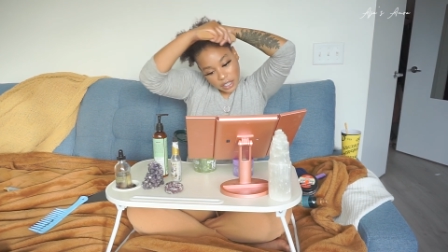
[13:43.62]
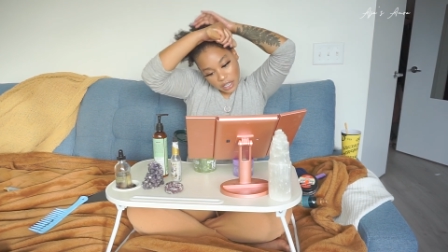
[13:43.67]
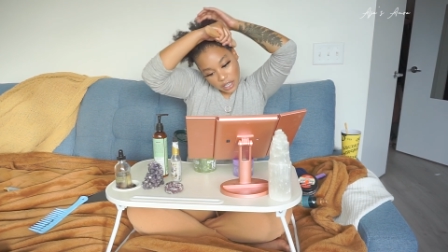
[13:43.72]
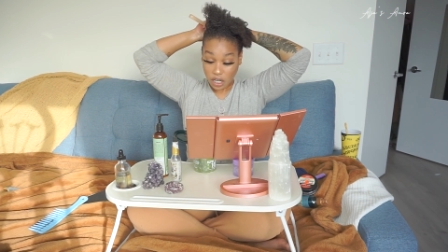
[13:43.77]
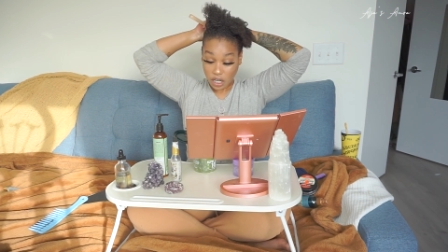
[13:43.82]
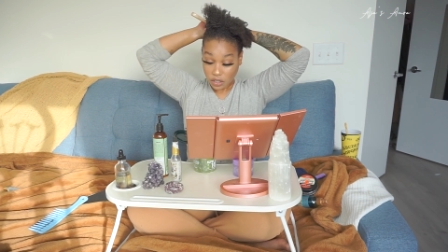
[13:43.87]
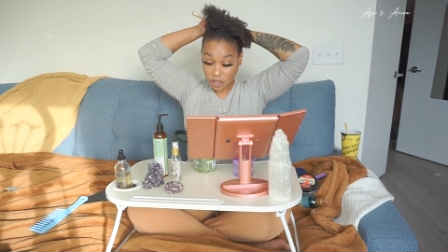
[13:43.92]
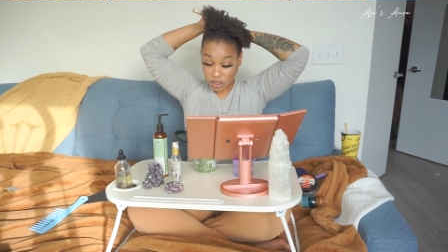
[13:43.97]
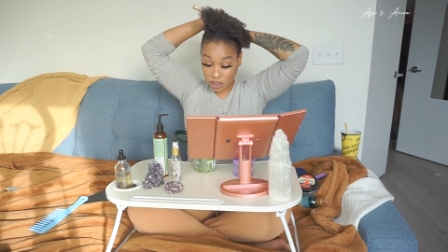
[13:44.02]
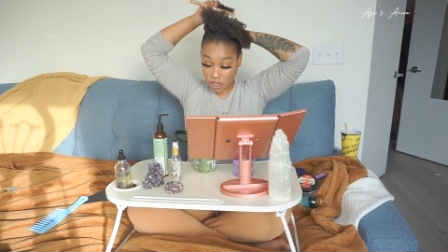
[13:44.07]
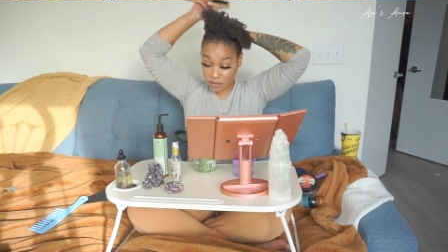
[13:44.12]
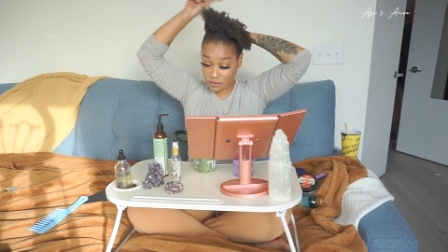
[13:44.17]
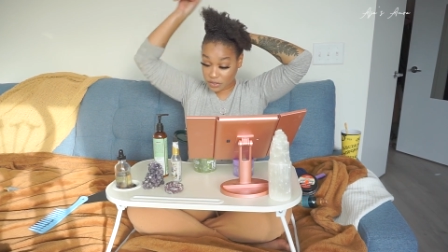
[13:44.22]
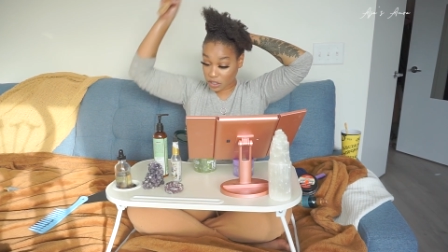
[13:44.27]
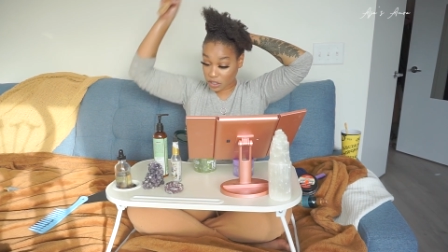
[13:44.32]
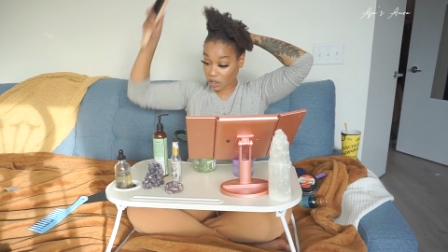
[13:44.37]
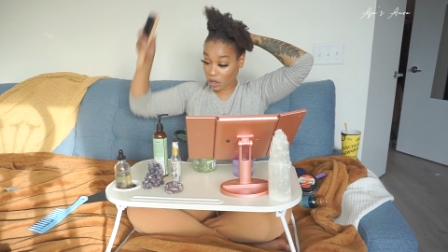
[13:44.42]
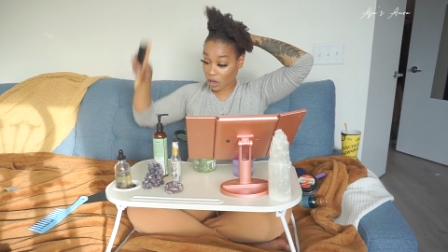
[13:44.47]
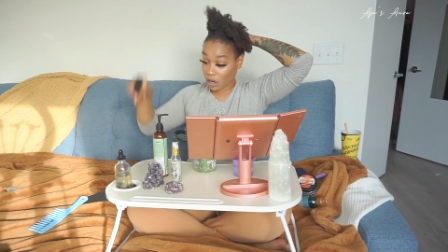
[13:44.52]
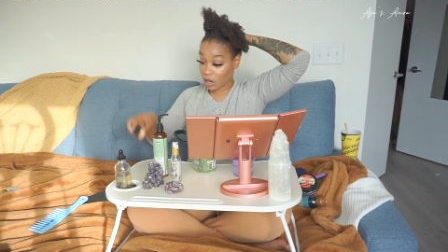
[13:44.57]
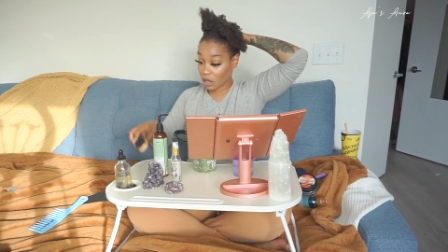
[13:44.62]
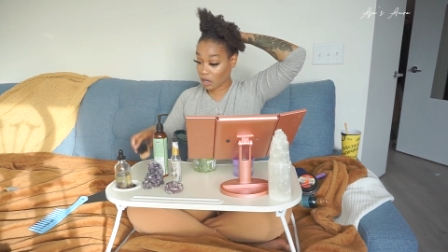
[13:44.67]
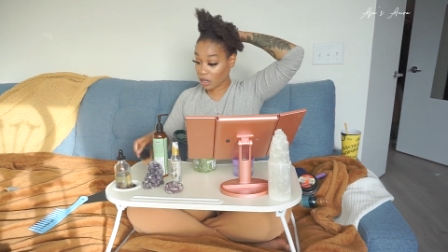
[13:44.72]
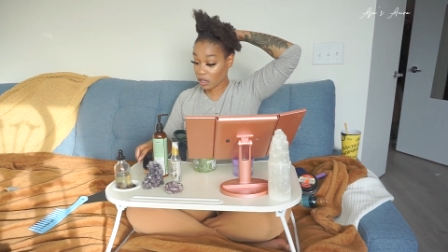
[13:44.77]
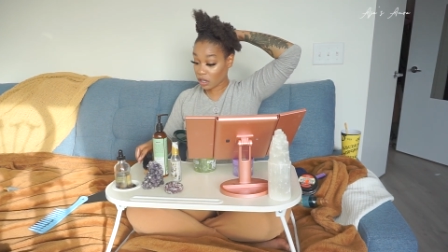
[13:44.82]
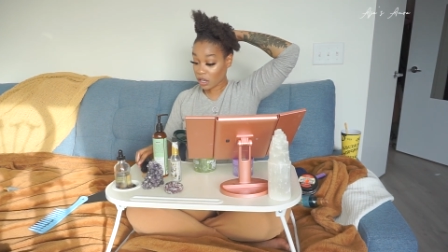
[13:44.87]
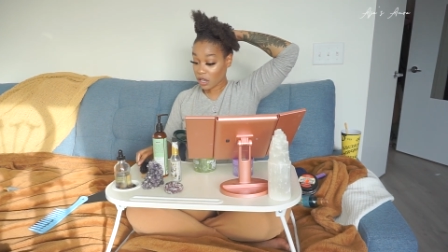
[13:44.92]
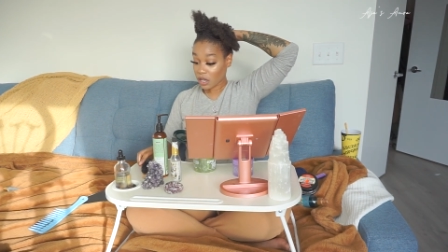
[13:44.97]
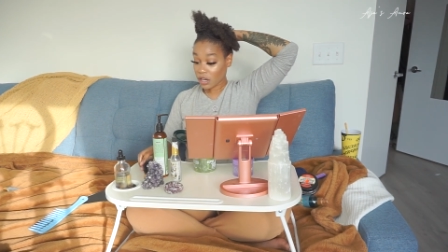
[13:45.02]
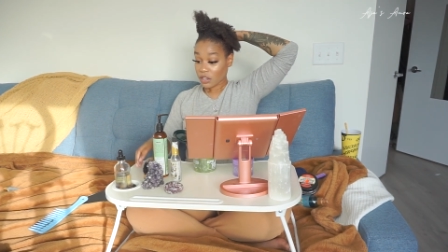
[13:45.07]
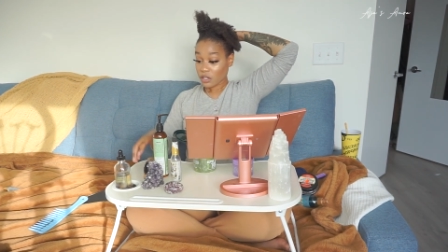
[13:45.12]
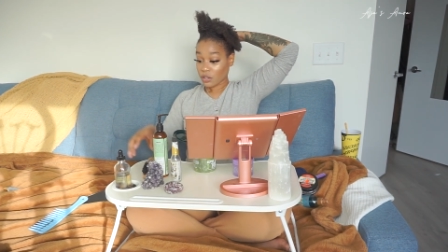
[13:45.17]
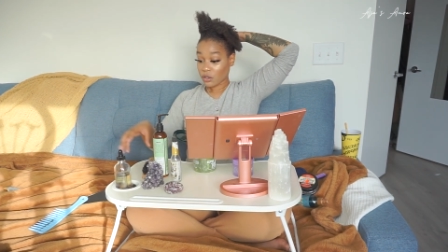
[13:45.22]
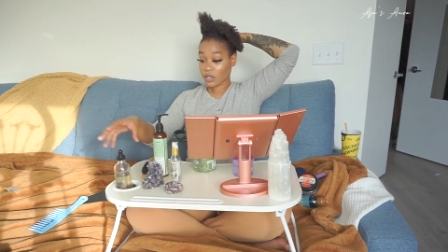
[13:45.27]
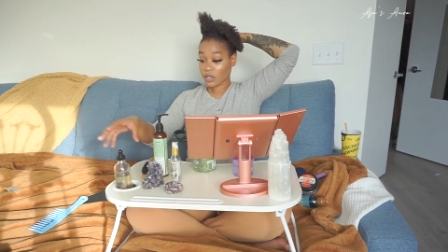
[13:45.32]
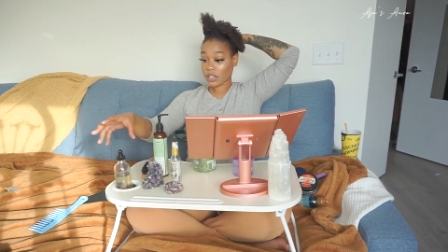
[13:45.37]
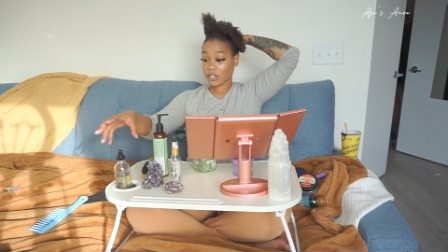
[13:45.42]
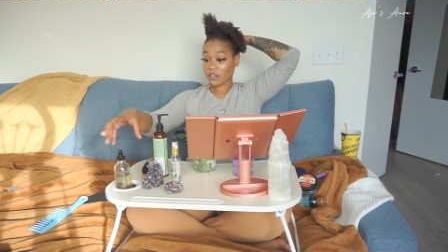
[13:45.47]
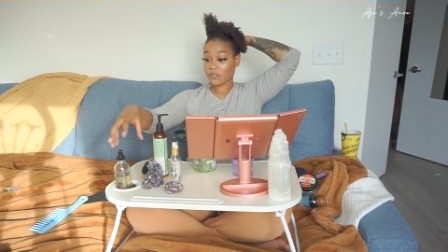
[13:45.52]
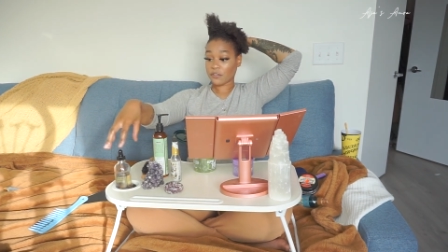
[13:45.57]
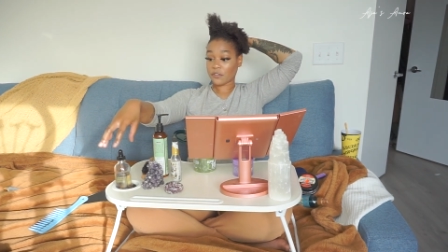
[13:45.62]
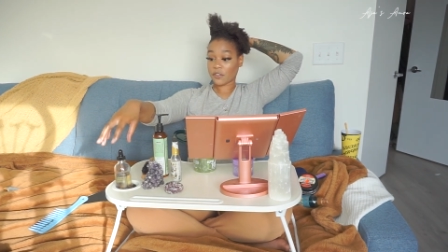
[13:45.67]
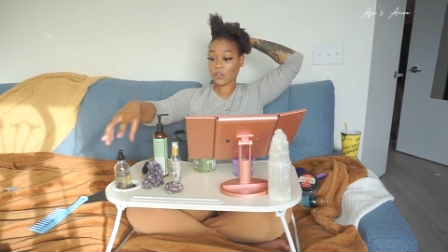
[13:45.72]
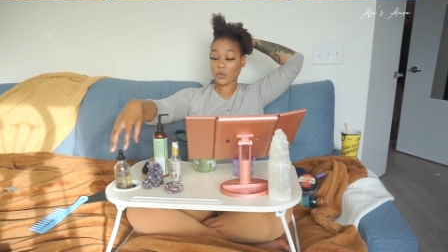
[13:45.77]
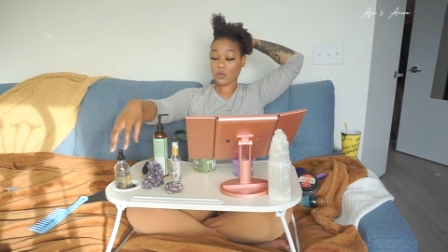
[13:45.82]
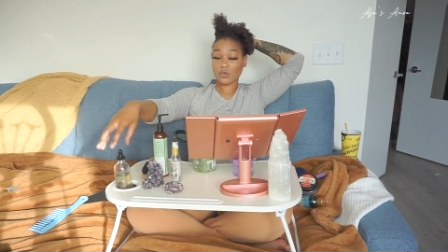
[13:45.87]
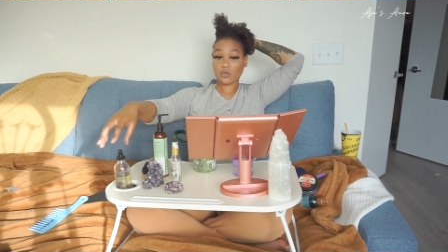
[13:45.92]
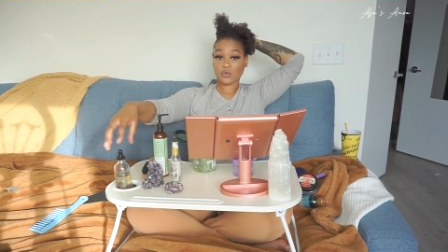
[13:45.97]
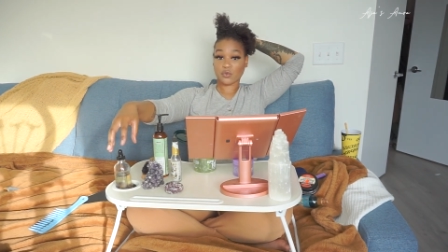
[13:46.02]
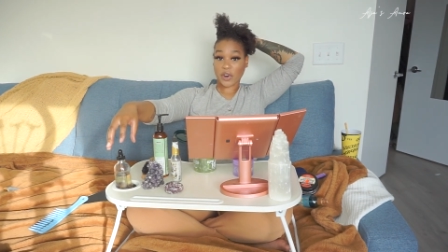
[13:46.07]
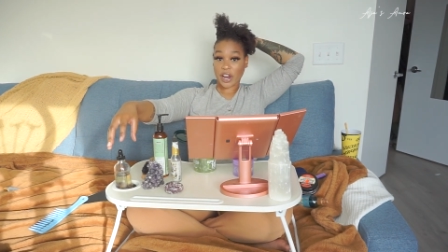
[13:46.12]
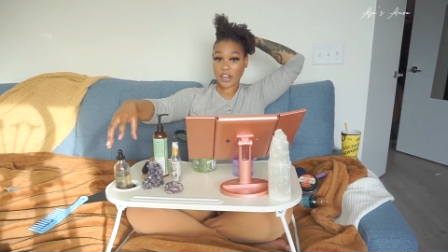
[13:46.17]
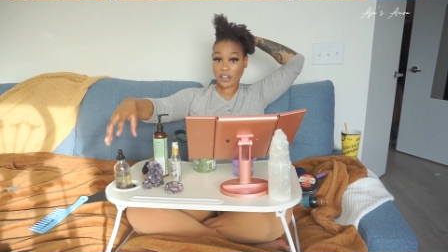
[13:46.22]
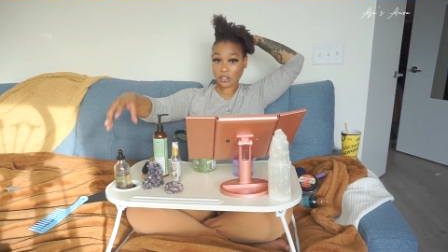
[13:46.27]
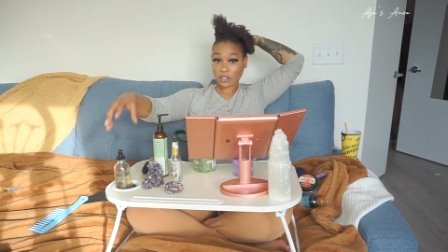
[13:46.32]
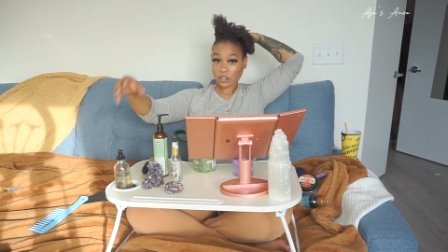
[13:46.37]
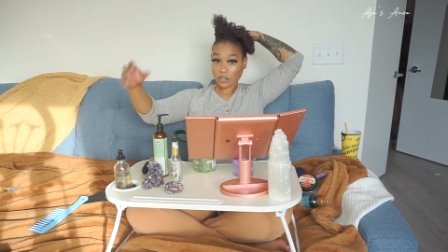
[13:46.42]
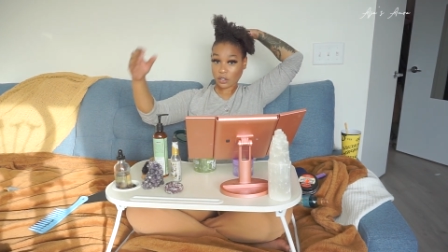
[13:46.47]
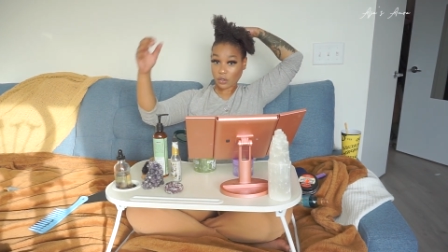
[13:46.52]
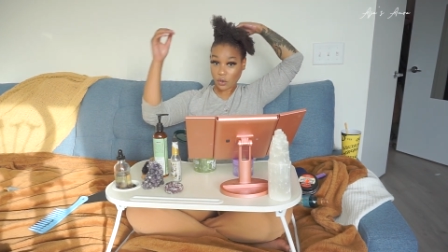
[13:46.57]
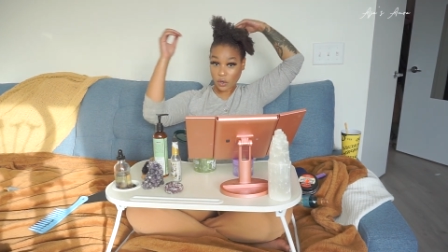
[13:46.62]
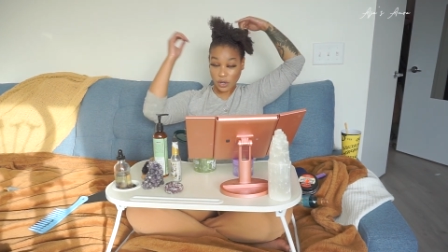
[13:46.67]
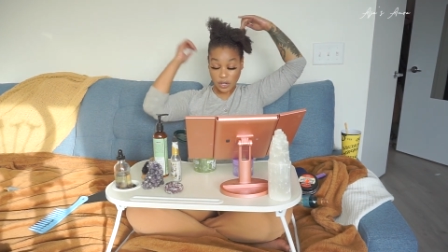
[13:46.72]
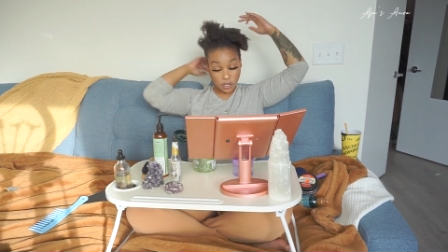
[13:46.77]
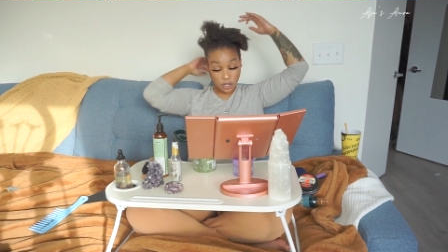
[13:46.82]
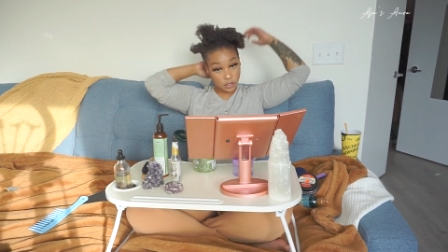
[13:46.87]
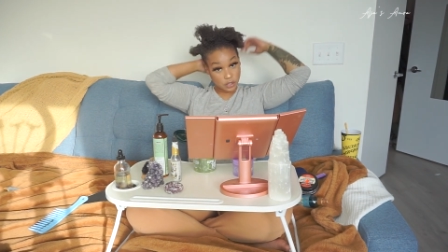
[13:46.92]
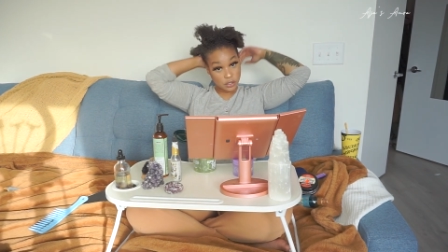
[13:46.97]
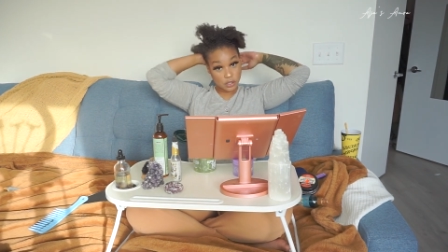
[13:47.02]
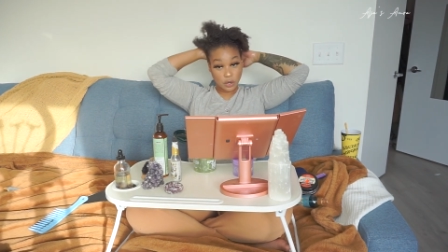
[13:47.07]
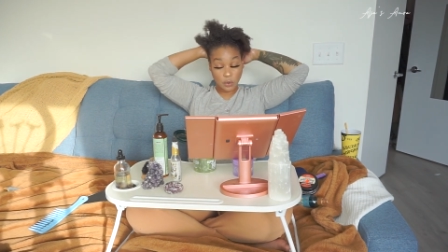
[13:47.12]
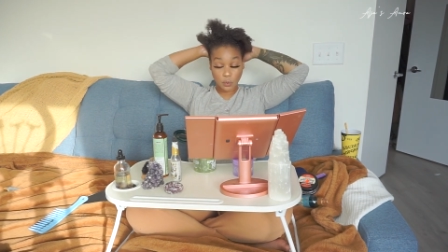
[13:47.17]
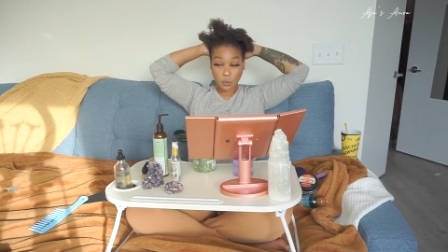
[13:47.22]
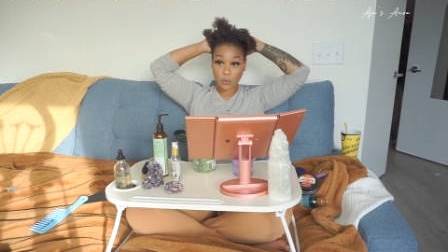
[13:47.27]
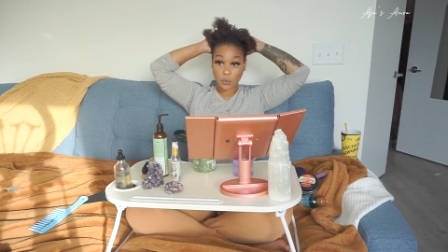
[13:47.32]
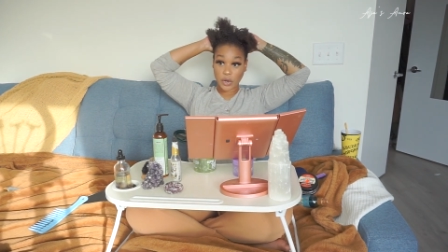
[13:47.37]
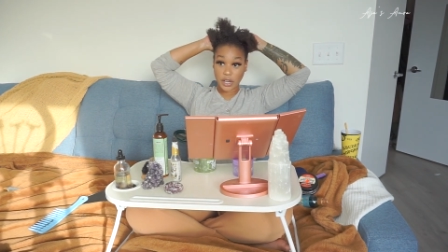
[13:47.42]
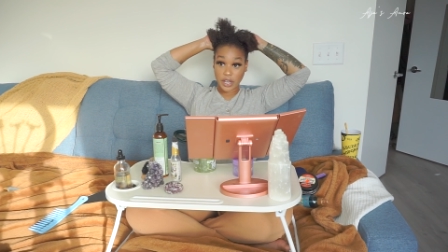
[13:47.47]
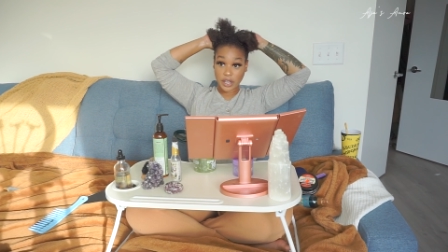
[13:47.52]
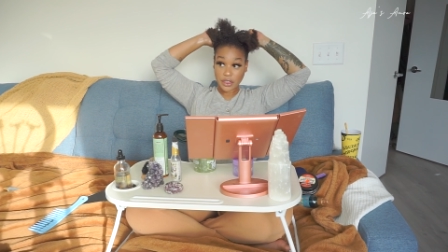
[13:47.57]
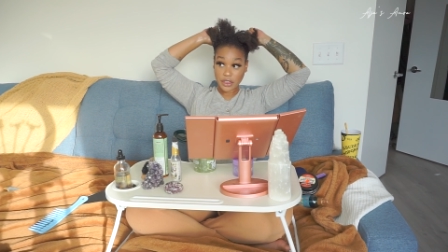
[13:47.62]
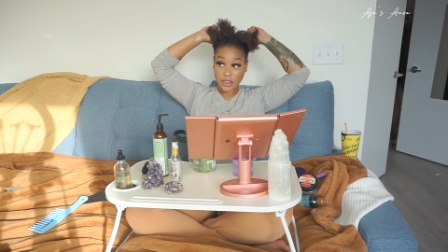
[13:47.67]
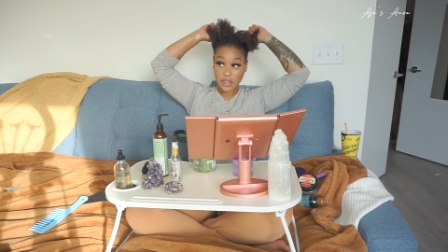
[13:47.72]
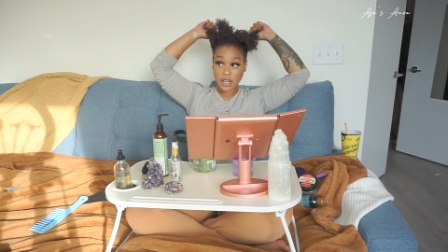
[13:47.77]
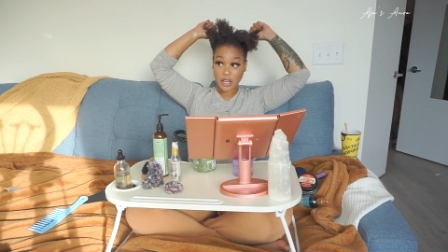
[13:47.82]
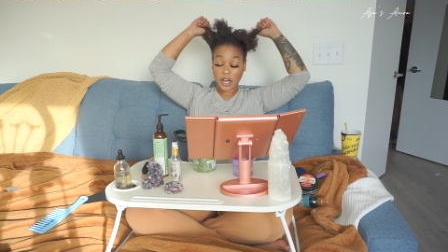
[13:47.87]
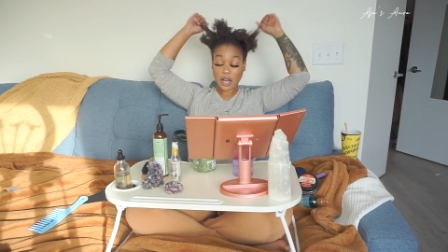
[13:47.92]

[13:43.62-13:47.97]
Chakra loves it all. You can infuse regular oils with